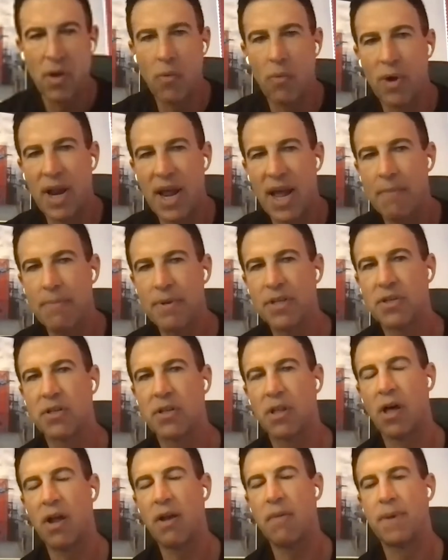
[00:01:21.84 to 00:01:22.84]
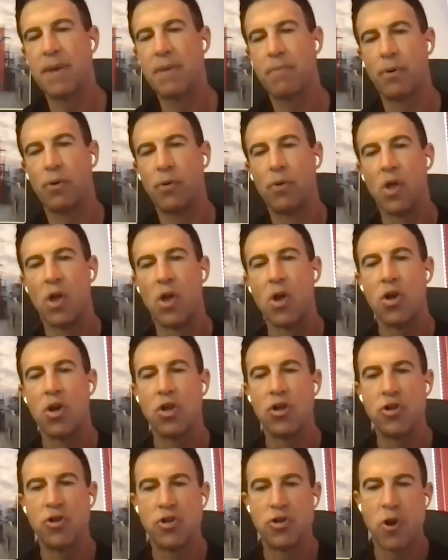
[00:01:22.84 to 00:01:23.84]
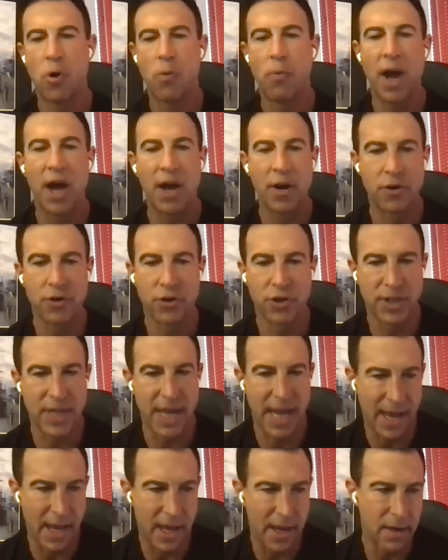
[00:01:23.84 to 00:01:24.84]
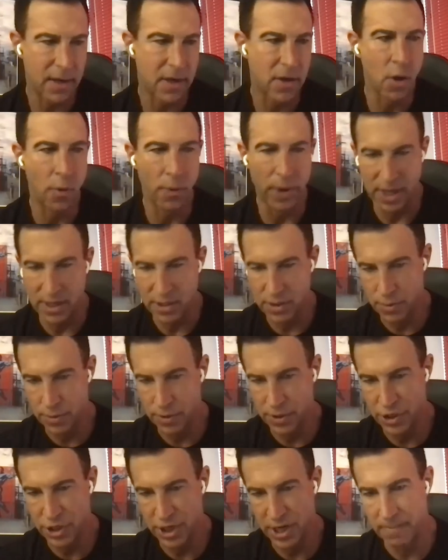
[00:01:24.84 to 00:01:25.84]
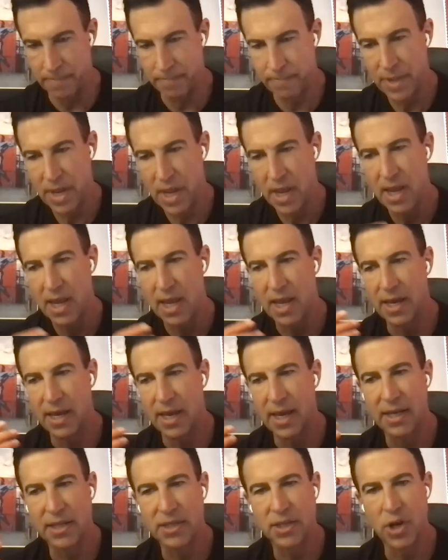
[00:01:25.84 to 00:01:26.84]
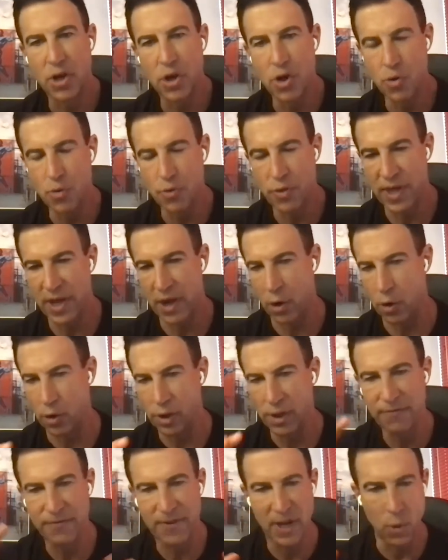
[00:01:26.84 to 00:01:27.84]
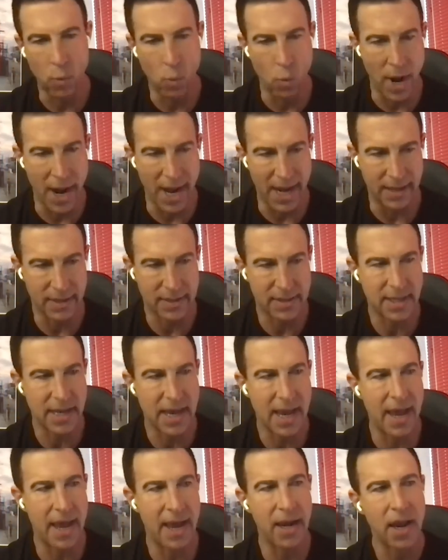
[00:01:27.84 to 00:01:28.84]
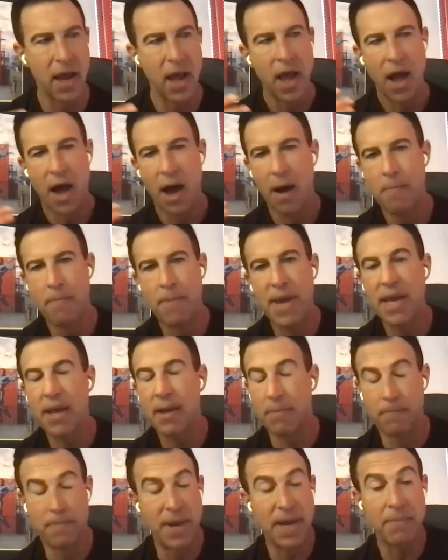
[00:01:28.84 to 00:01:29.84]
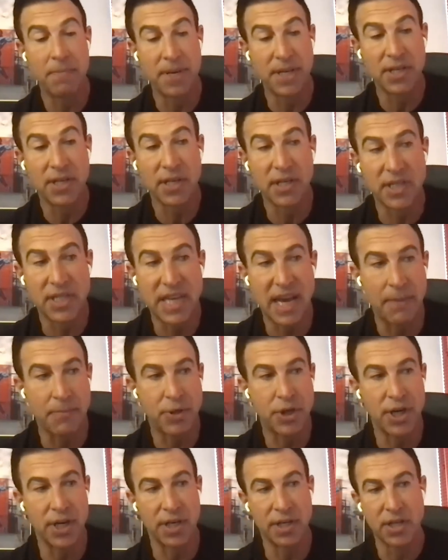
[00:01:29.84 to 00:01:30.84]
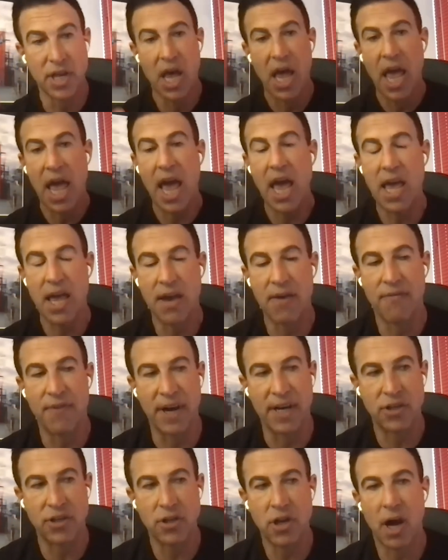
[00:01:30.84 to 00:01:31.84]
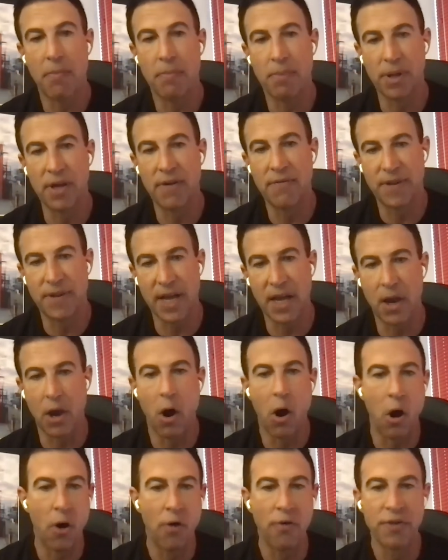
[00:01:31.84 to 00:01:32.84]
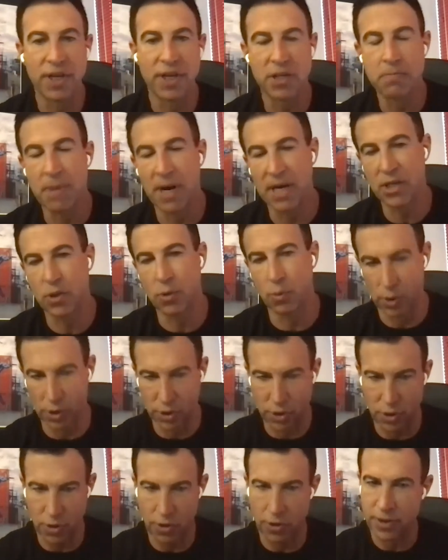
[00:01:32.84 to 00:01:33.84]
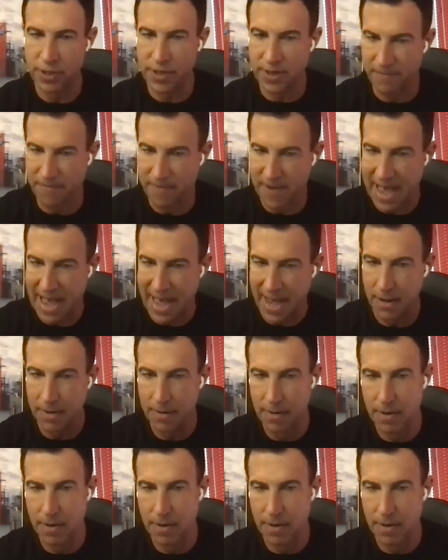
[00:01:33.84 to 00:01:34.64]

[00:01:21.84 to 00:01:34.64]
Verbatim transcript: what happens is a lot of people don't understand going into a gym. It's a new thing, or lifting weights. And a big, big misconception is hey, if I stop lifting, all this muscle will turn to fat.